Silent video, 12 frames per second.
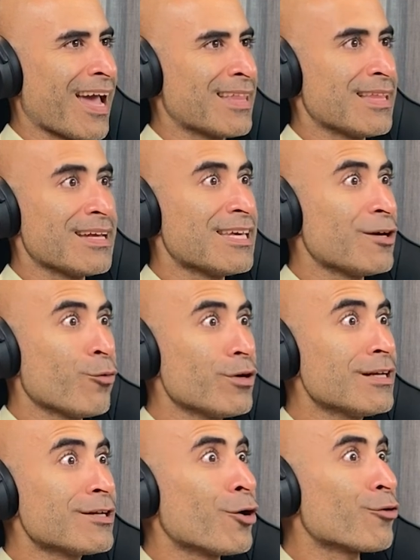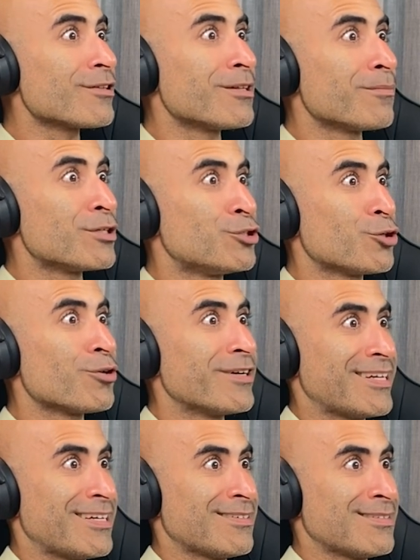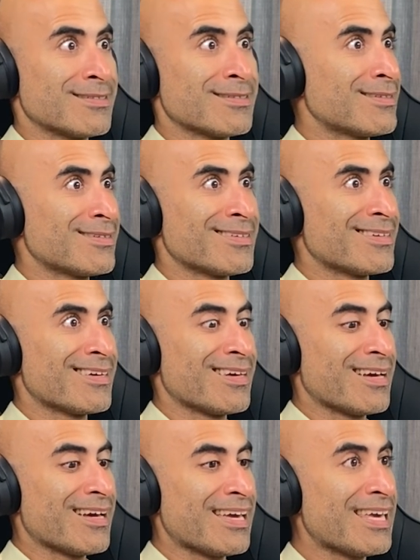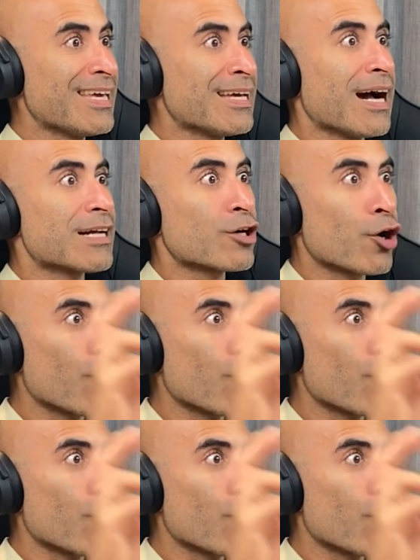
and then he wouldn't go to the majority. He got